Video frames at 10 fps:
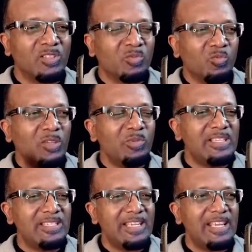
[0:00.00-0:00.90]
But what
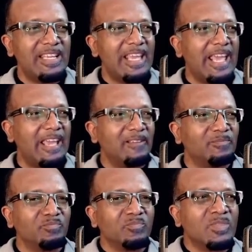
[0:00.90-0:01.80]
we see in
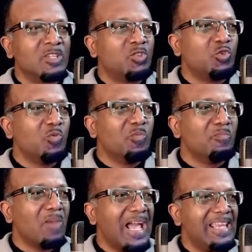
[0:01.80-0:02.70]
here, to
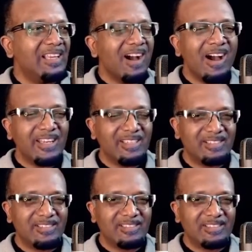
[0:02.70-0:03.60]
my
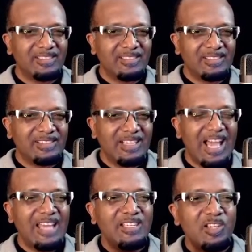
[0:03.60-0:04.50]
God
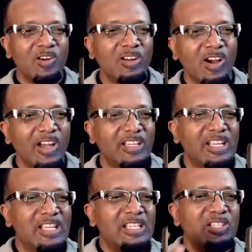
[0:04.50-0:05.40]
and your God,
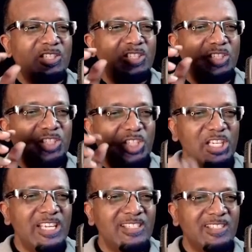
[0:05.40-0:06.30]

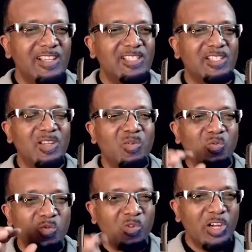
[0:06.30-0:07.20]
Jesus
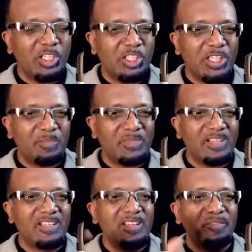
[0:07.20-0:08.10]

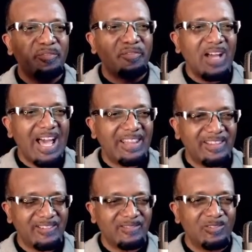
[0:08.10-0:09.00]
worshipped the
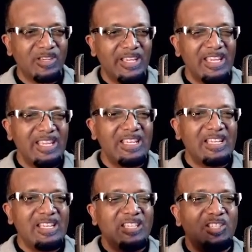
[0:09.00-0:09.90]
Father. Okay?
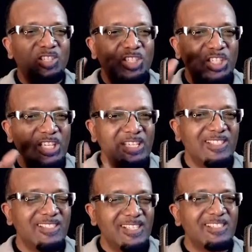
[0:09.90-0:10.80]

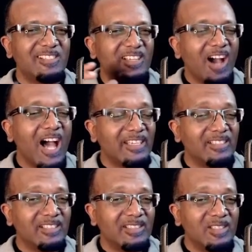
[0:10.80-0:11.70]
Jesus' is
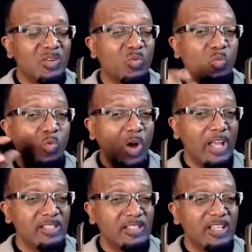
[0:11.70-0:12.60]
God
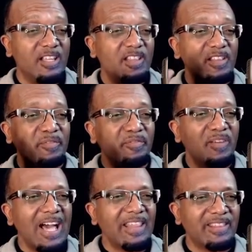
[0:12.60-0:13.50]
was the
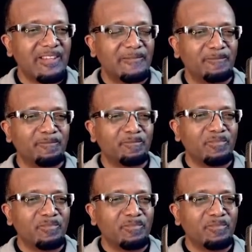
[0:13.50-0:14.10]
Father.